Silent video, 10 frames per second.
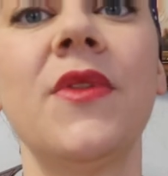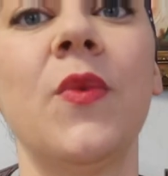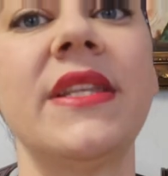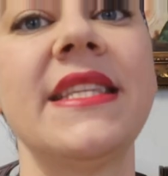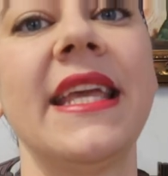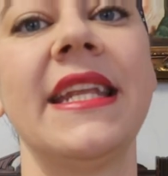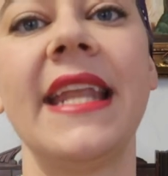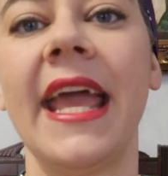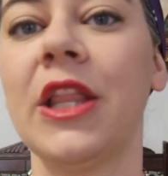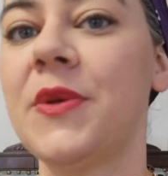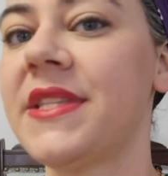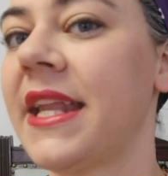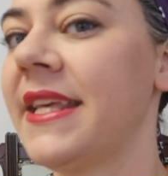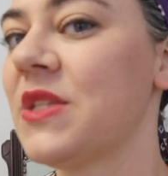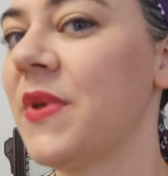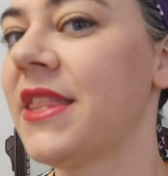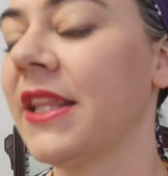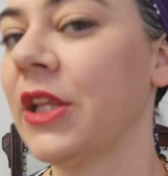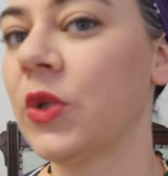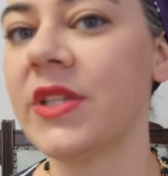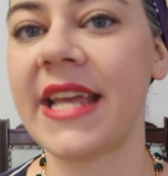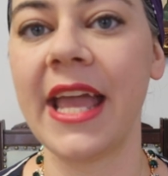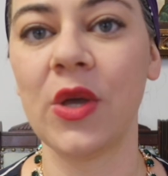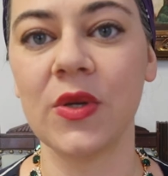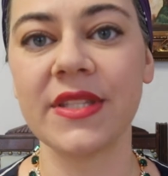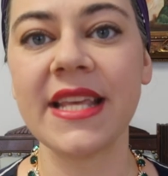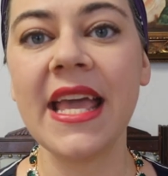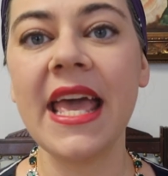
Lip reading: once again in halo settings with the little dangles.